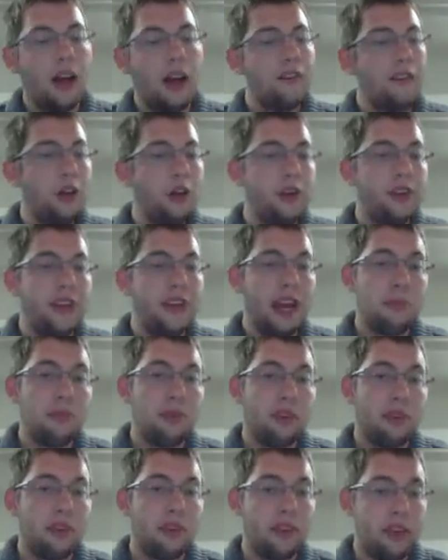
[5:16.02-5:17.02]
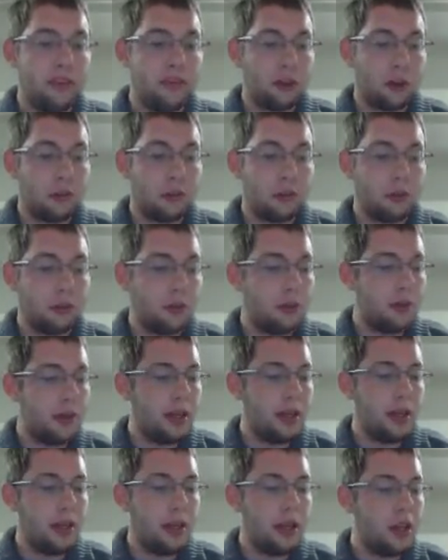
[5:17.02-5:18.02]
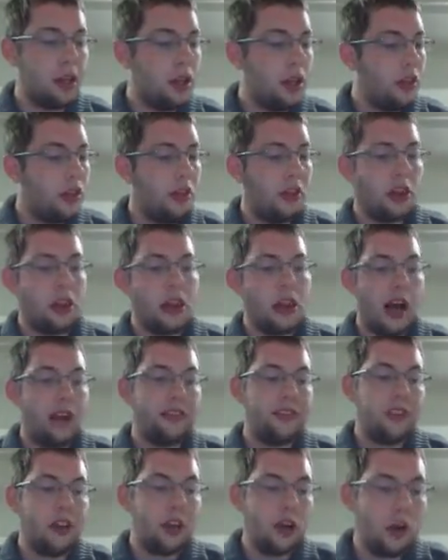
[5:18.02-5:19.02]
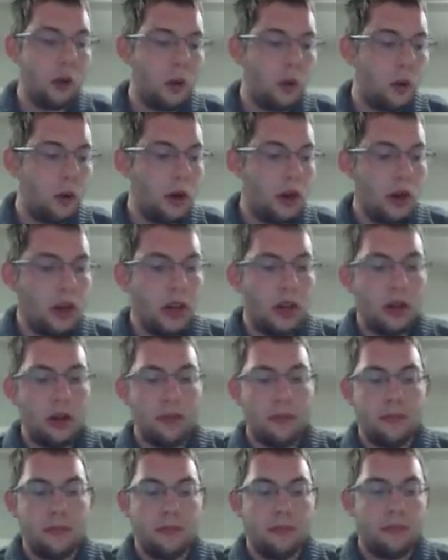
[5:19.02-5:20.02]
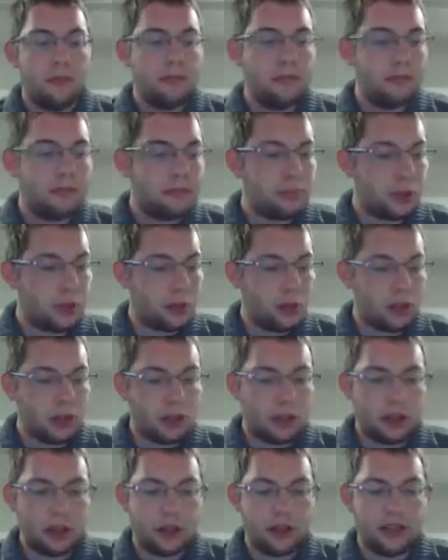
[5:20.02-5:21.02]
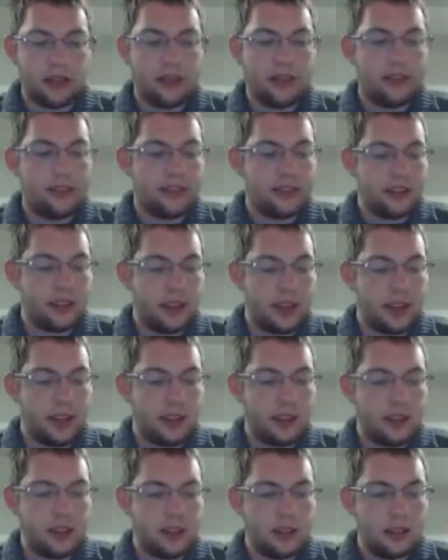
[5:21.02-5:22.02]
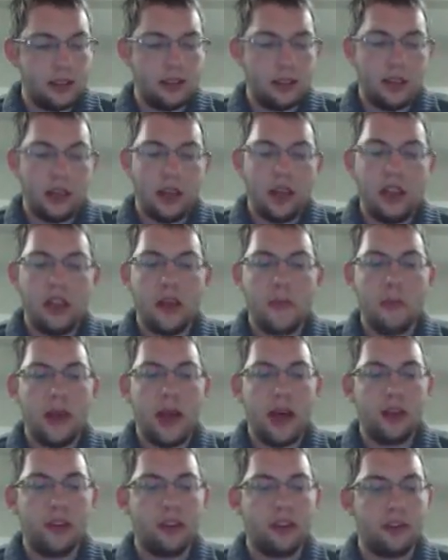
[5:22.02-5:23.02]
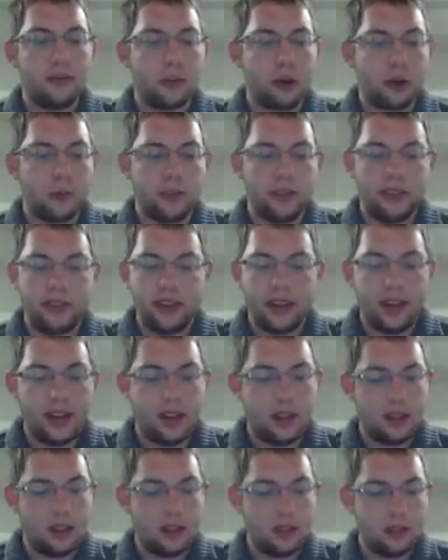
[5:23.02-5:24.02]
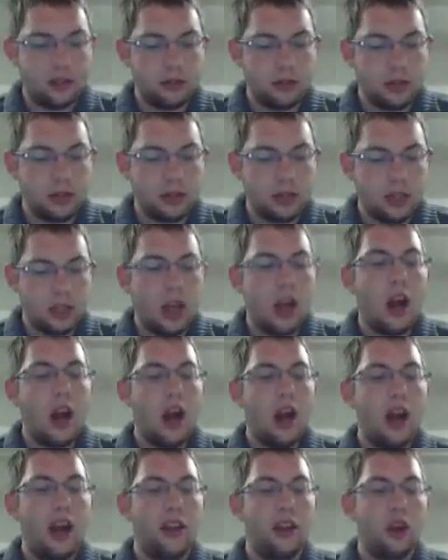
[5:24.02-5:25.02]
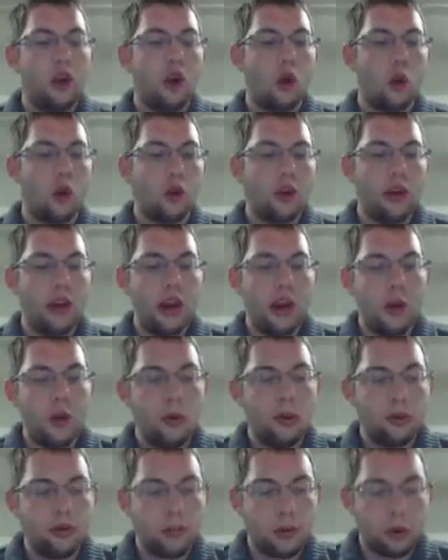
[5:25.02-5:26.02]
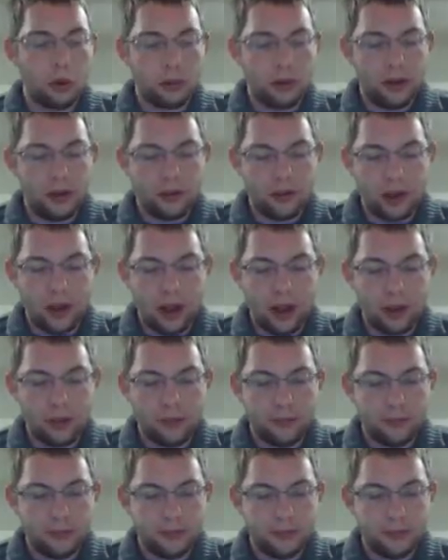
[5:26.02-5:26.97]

A few examples of seed ferns would be the Glossioperidicea, the Peltaspermacea, and the Choriospormacea.